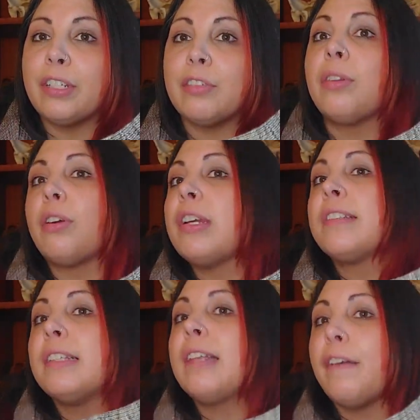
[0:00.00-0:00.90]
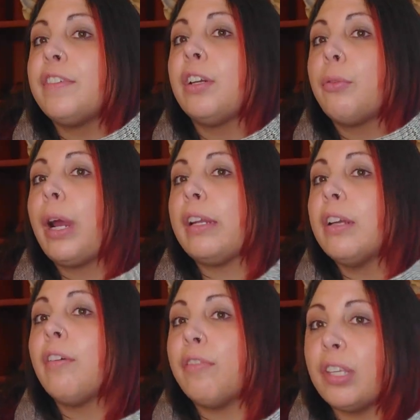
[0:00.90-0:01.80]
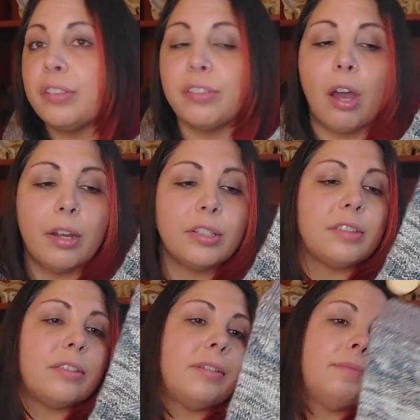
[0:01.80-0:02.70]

So there is a left and a right of these socks.